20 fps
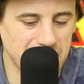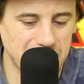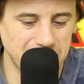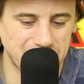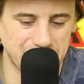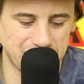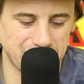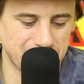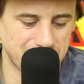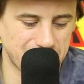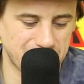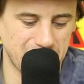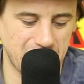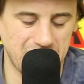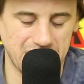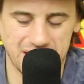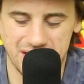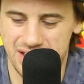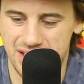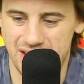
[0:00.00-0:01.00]
it's
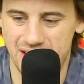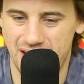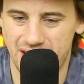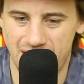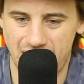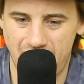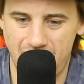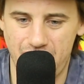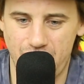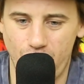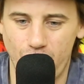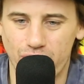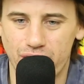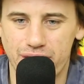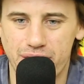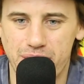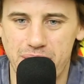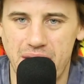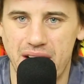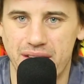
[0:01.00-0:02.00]
like all
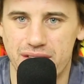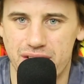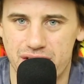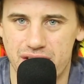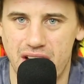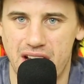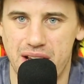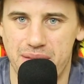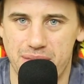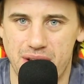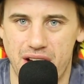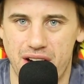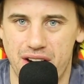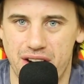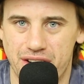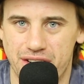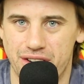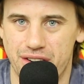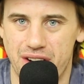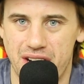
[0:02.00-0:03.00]
of them have the same
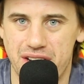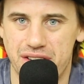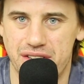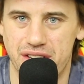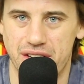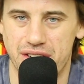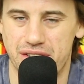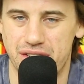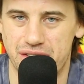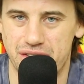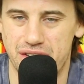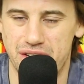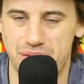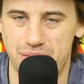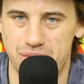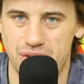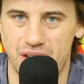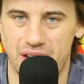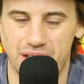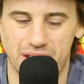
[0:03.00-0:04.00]
characteristics, it
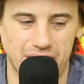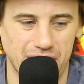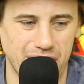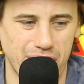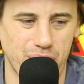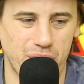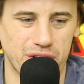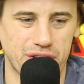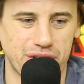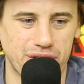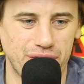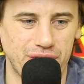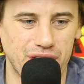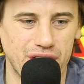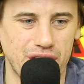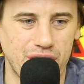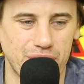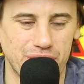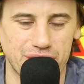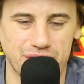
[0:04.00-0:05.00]
seems like. Like I watched a
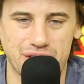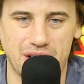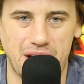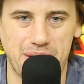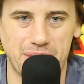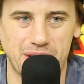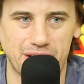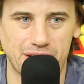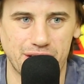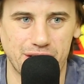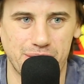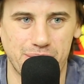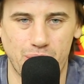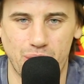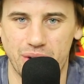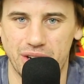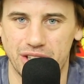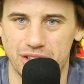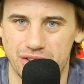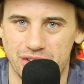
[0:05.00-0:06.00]
video and this guy made a good
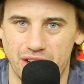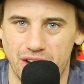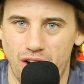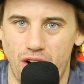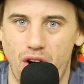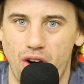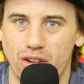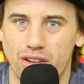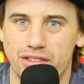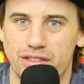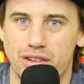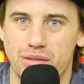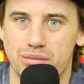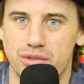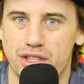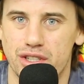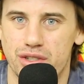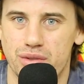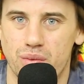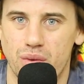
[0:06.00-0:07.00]
point. It's like all of them
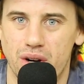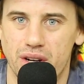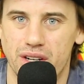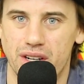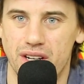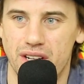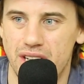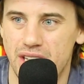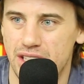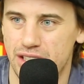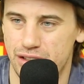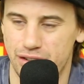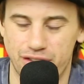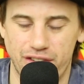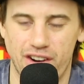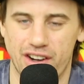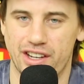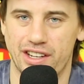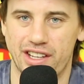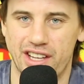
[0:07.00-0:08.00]
just want to
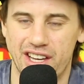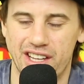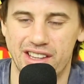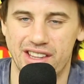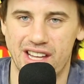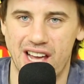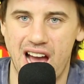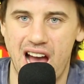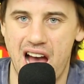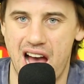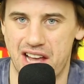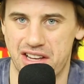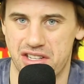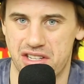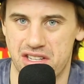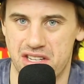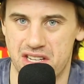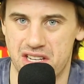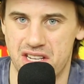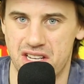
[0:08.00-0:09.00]
fuck a kid in the
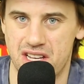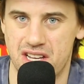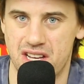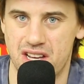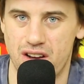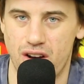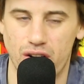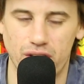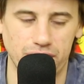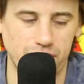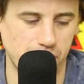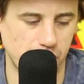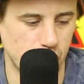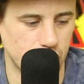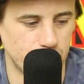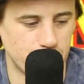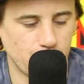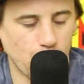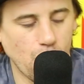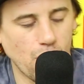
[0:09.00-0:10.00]
ass. All of them be,
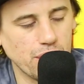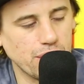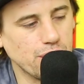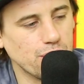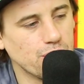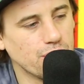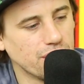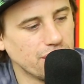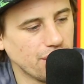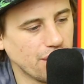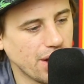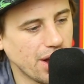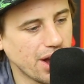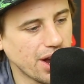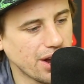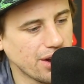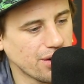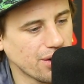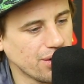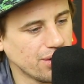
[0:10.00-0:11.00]
so you into
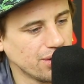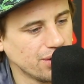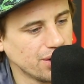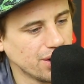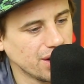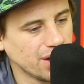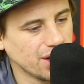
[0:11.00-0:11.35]
anal?